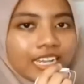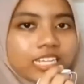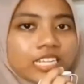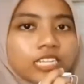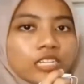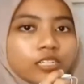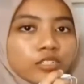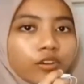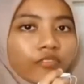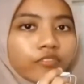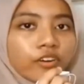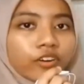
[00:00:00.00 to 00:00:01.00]
So for
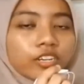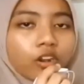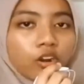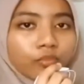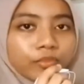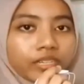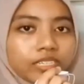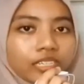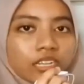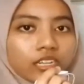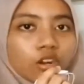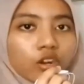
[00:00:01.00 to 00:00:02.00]
normal
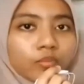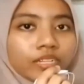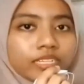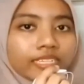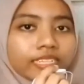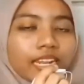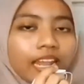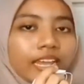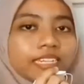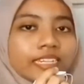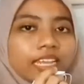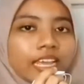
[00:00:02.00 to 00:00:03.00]
is a line
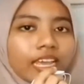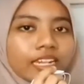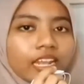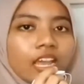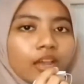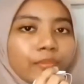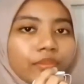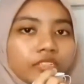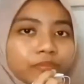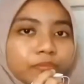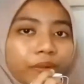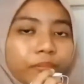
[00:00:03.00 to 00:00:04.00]
that is
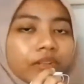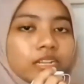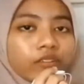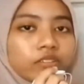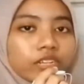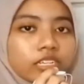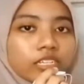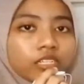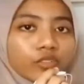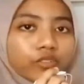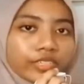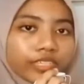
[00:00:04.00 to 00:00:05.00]
perpendicular to
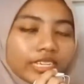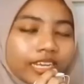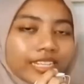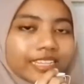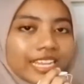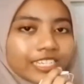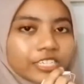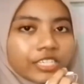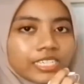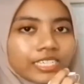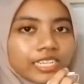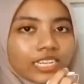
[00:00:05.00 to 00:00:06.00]
the tangent.
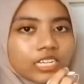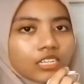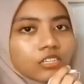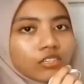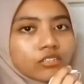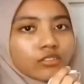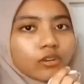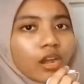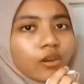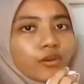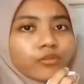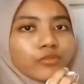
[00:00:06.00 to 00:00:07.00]
So how
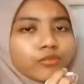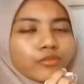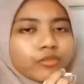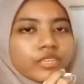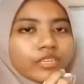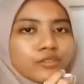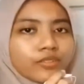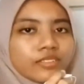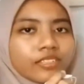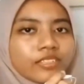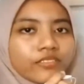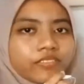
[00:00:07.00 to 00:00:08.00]
we use
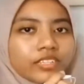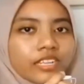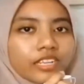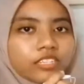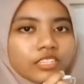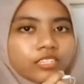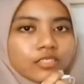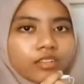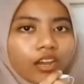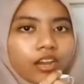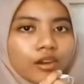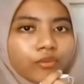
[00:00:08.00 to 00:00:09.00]
differentiation
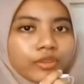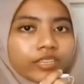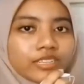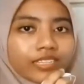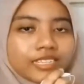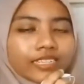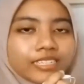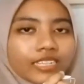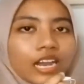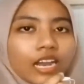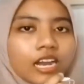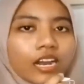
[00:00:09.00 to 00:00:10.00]
with this
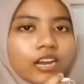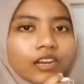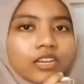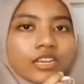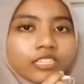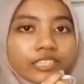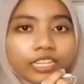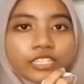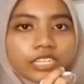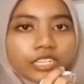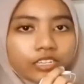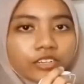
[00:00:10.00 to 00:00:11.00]
tangent and curve?